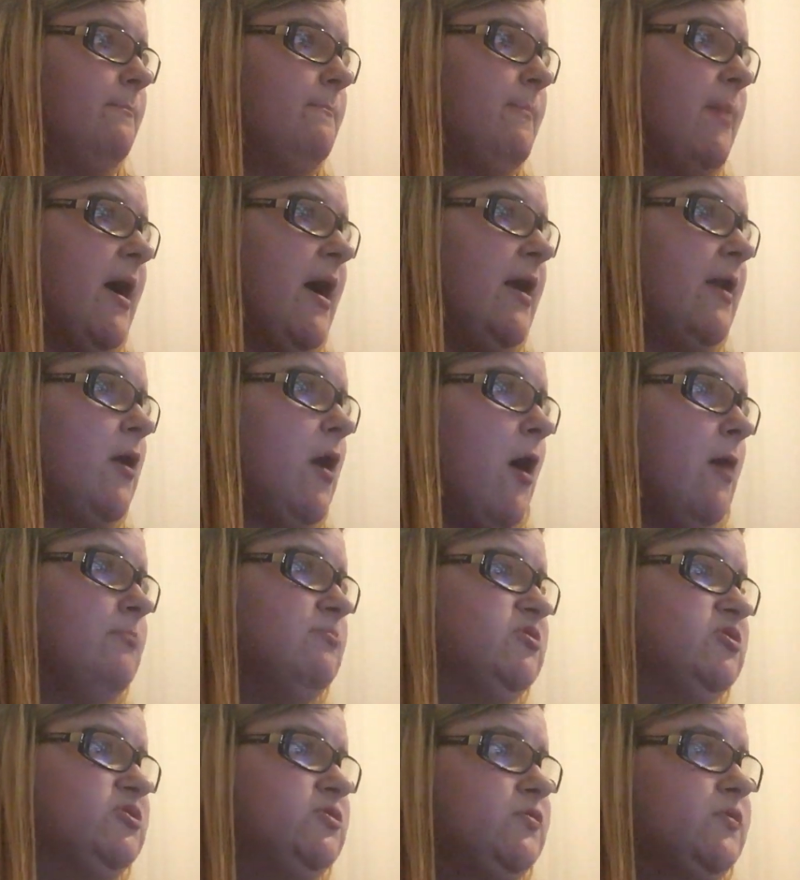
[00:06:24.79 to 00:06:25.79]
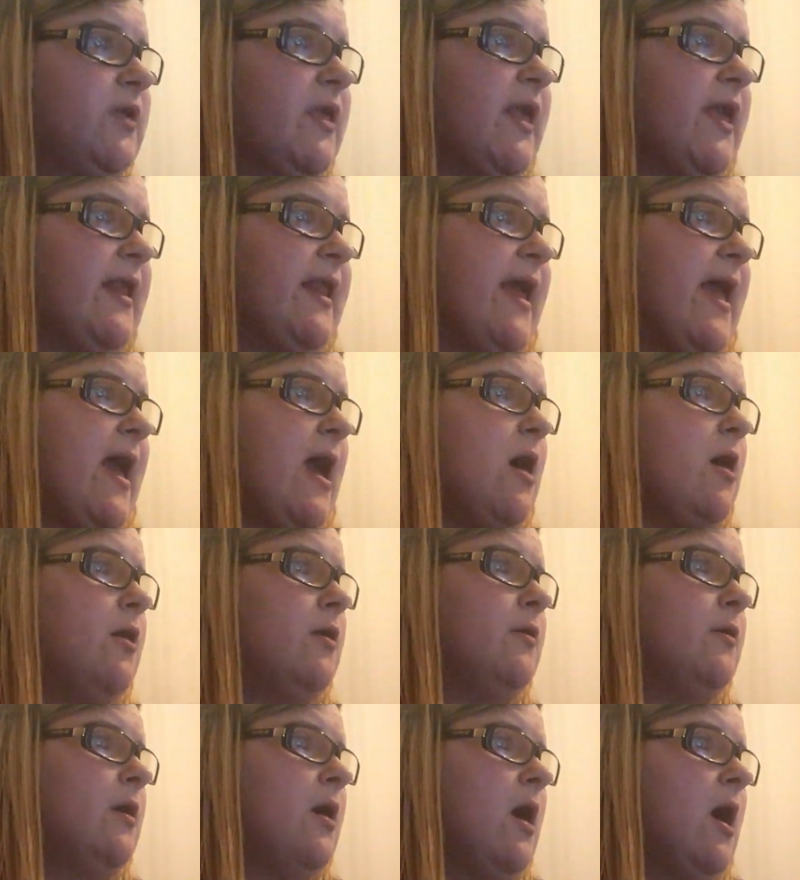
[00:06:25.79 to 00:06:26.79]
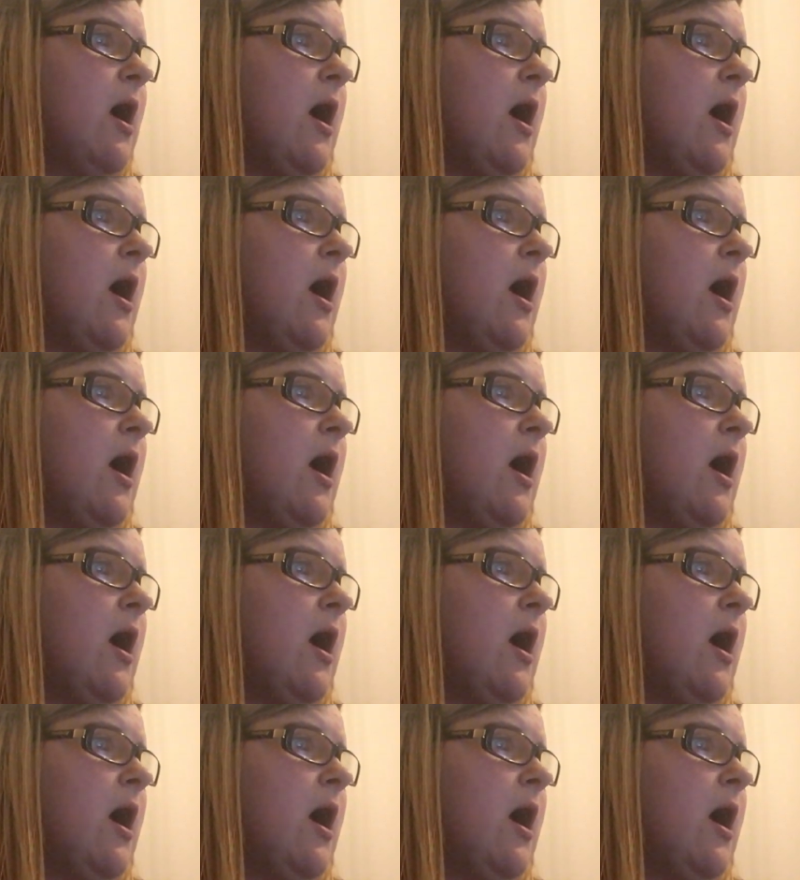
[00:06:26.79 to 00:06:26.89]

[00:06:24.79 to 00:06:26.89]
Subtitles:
But I'm sorting it out.